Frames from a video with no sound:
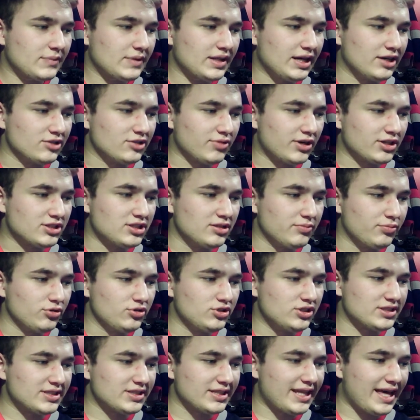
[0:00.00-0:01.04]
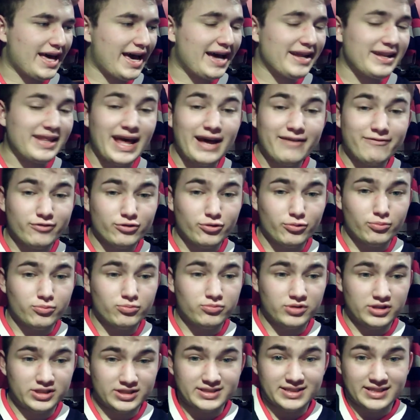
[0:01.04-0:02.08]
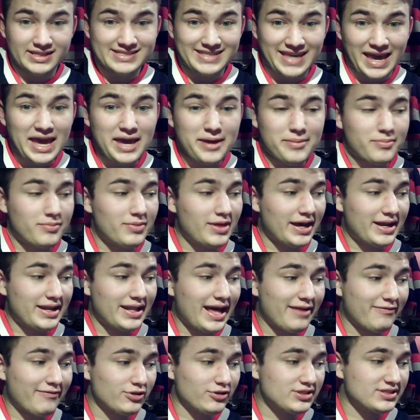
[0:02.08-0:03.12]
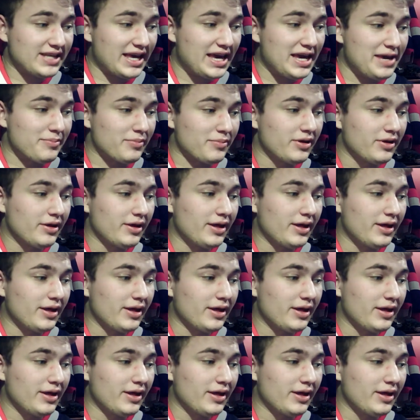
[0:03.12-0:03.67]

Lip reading: was watching the Blue Jays, and they had an ad for this game. They had an ad for this game.